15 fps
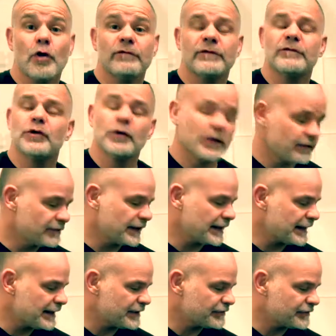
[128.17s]
overview of the
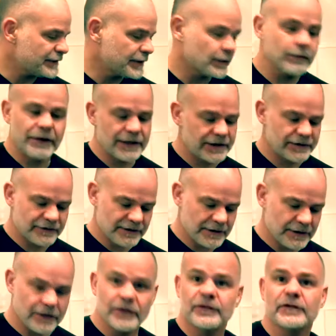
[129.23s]
latest and the greatest
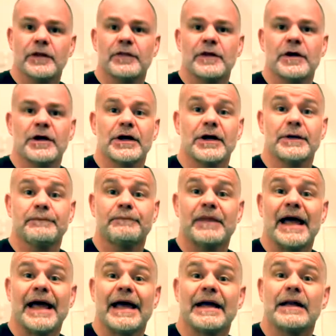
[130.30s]
is the Theragun.
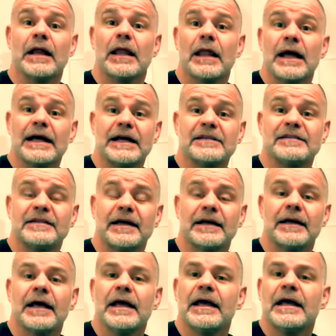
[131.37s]
And like I
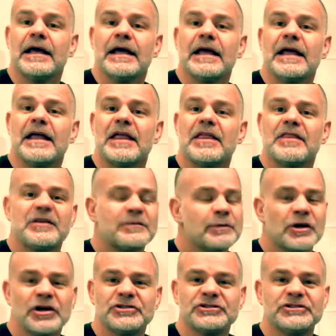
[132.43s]
said, this
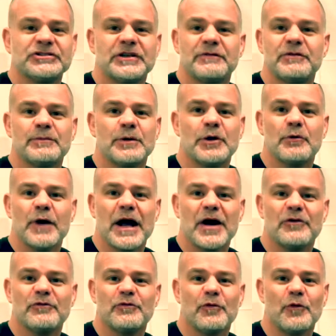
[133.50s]
percussion stuff has been
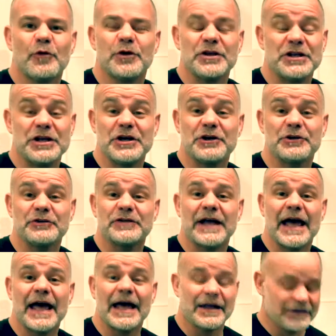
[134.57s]
around for years,
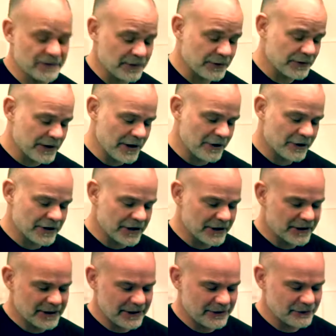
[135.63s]
and the
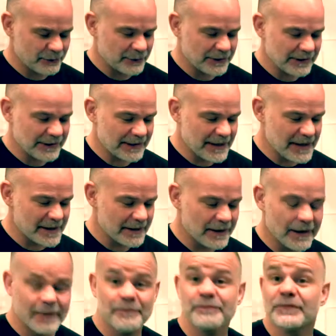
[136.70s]
Theragun is really
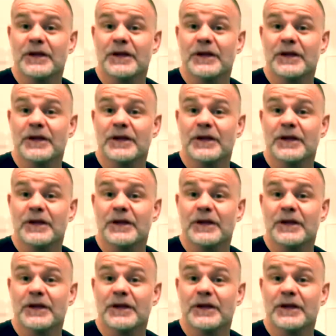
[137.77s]
a